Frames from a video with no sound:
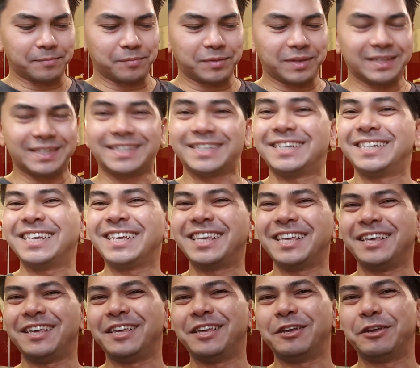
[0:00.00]

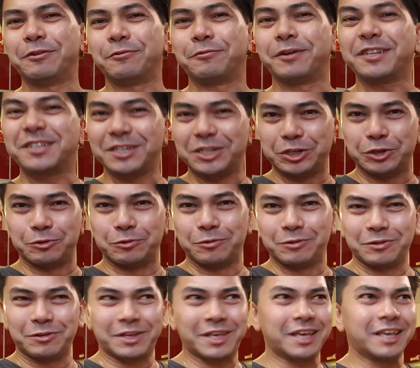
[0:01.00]
sticky residue,
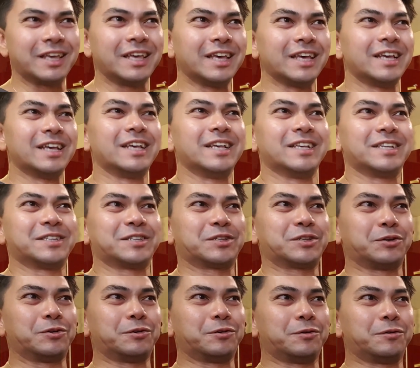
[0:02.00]
okay,
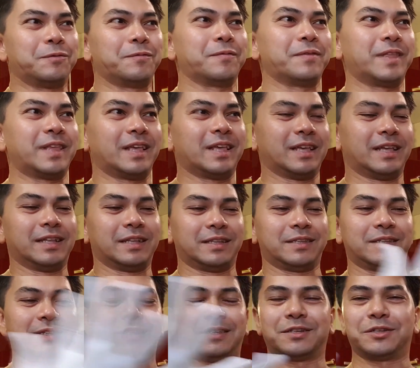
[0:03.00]
so
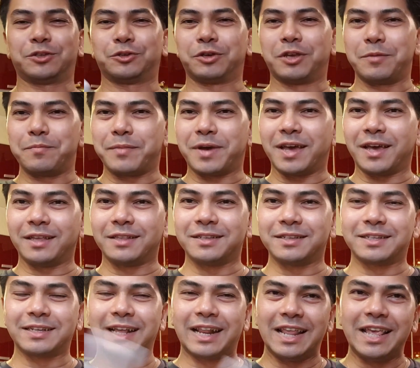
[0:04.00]
just to keep my
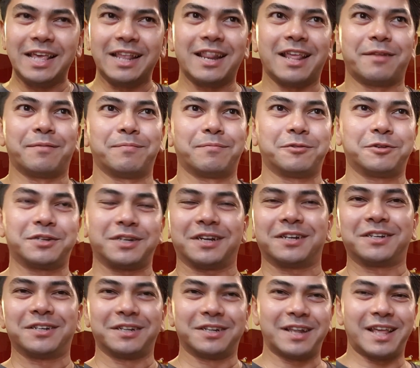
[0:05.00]
hands clean and
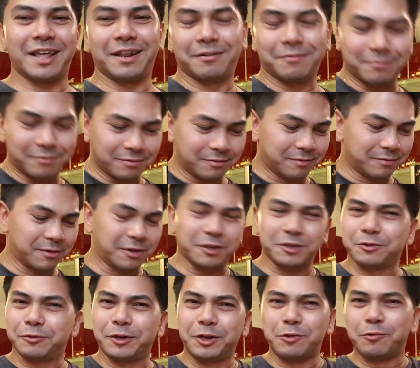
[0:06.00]
protected, and
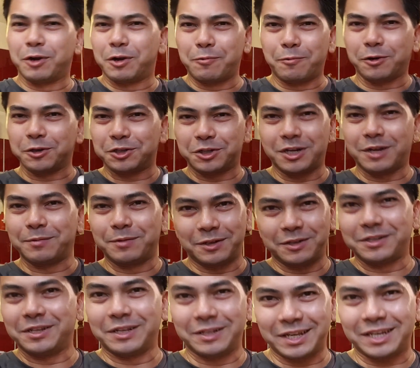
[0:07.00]
because when you want to wash it off,
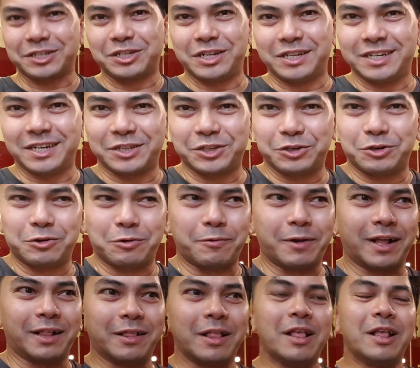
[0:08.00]
it actually takes you a
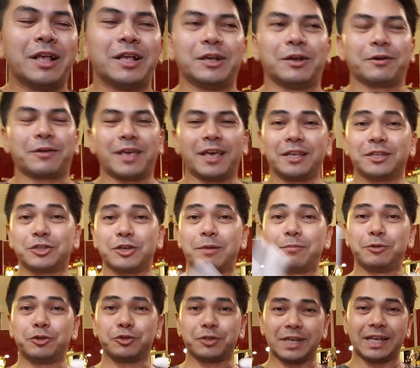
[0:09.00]
while. Okay, so I'm
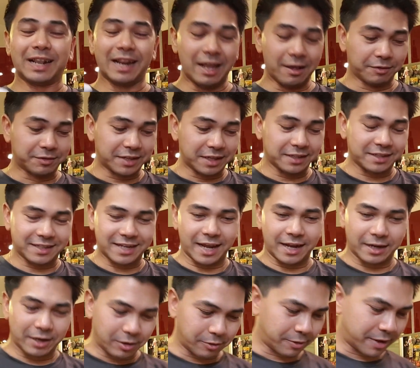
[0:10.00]
using gloves instead.
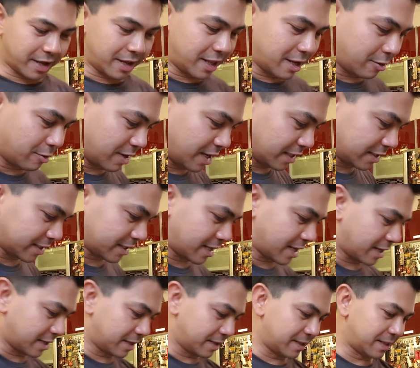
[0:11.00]
Okay, now let's
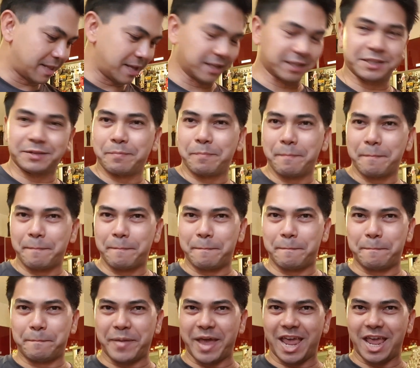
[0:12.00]
cut this
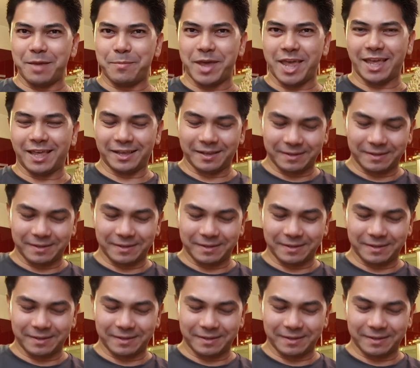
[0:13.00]
baby.